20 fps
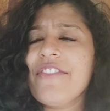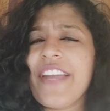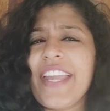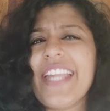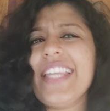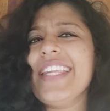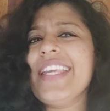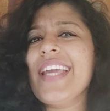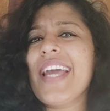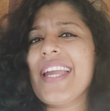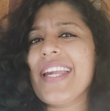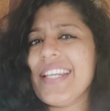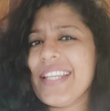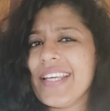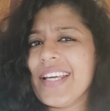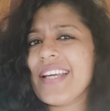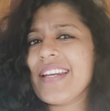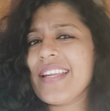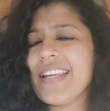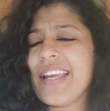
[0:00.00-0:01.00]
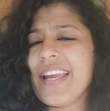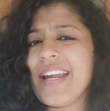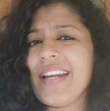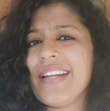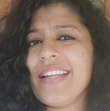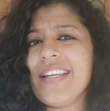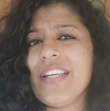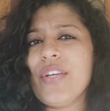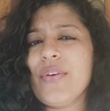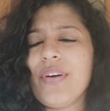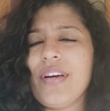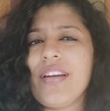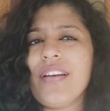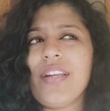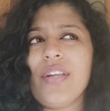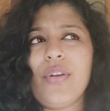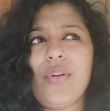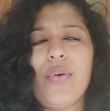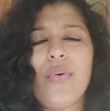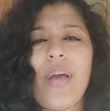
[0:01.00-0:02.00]
any idea regarding your
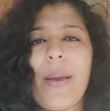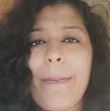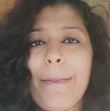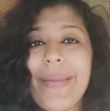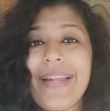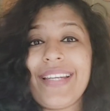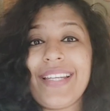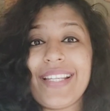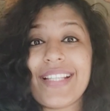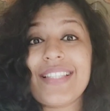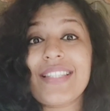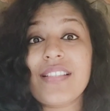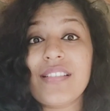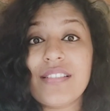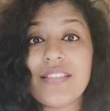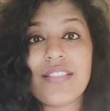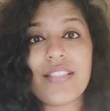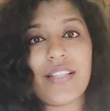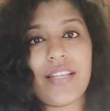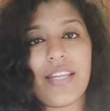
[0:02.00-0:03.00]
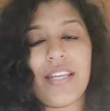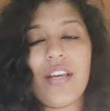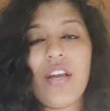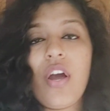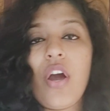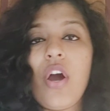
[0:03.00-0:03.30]
appendix surgery?